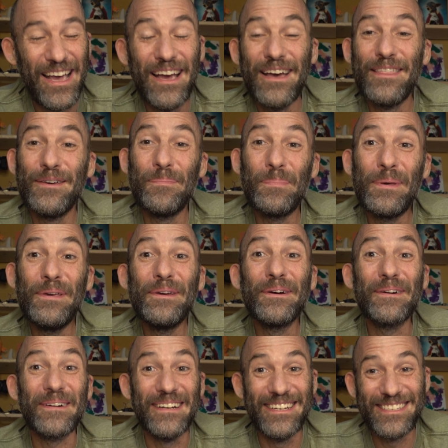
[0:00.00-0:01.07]
the
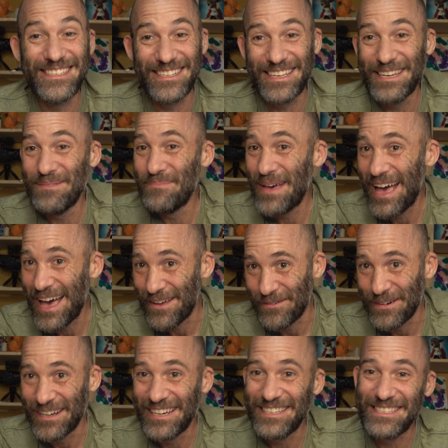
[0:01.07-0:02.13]
purists get mad
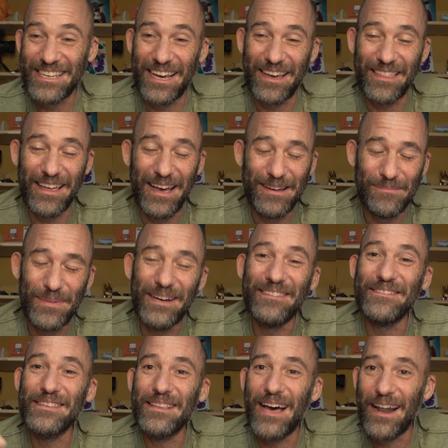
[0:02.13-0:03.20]
when I say that, but
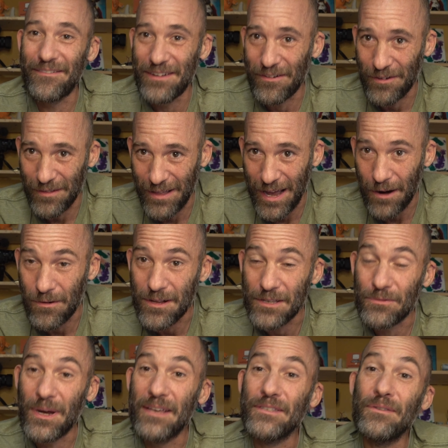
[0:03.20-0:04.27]
there's a lot of different languages,
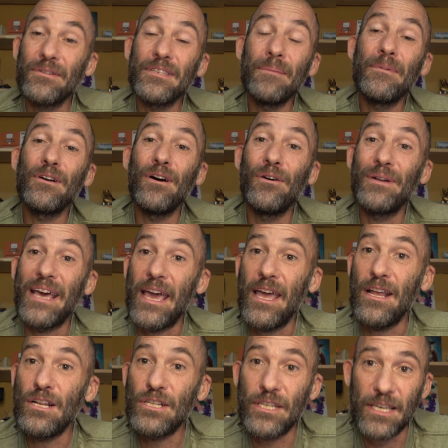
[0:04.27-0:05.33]
right? So there's something called
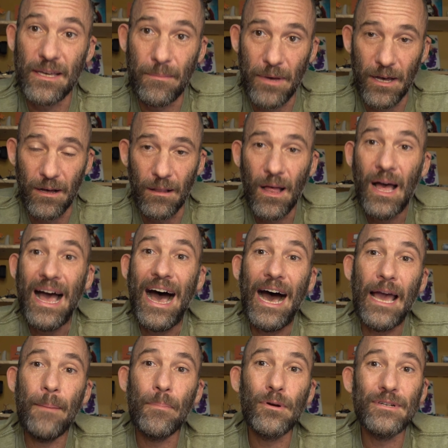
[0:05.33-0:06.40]
HTML,
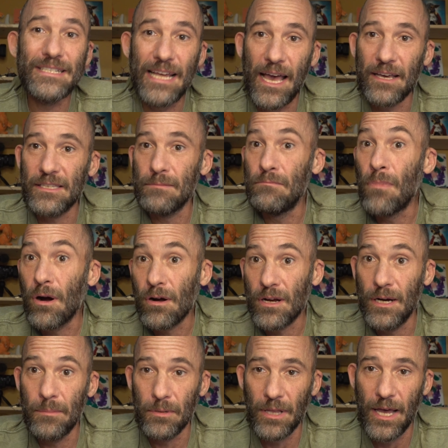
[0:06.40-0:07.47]
Hypertext
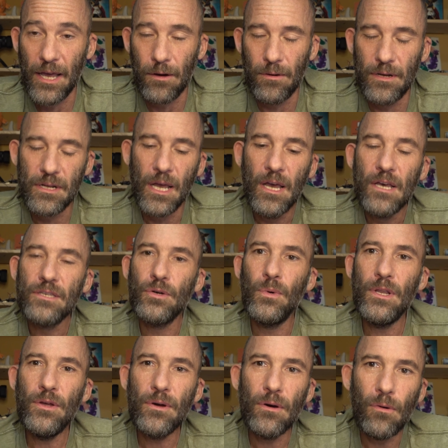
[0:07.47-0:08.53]
Markup Language. So
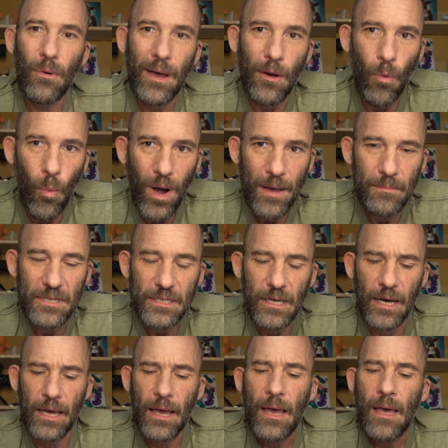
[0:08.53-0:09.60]
when you go to a
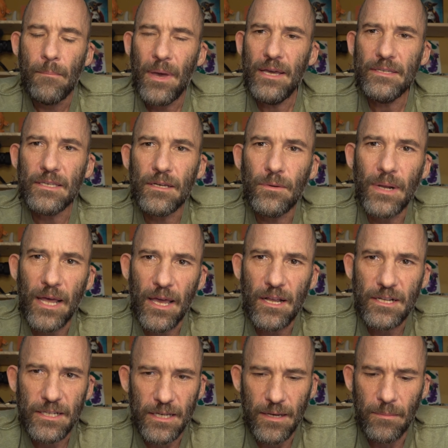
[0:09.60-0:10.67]
website, basically what
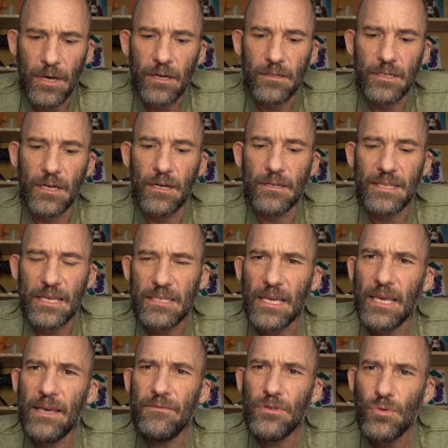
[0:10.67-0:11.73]
HTML does is it
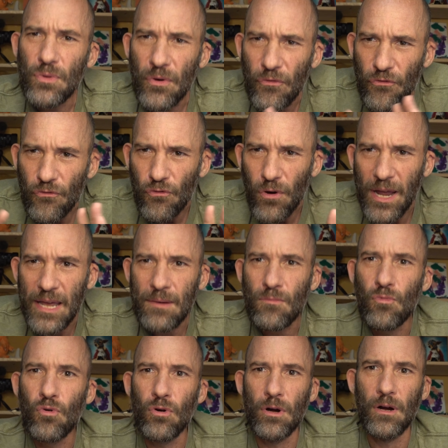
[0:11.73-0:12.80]
gives you the
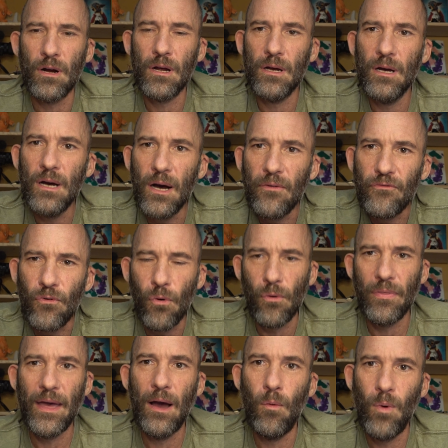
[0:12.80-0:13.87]
framework for
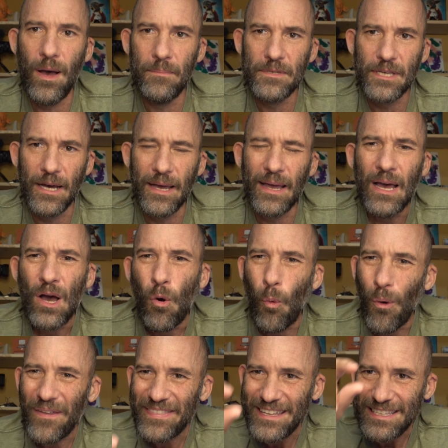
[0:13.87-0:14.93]
that website.
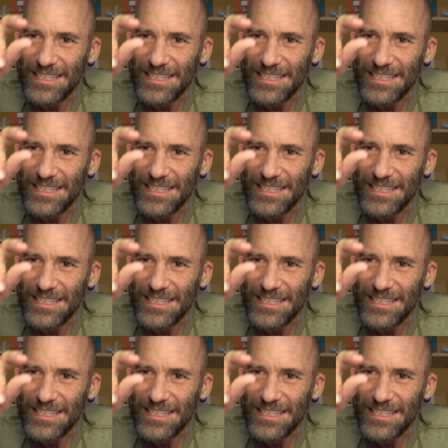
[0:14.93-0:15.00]
What the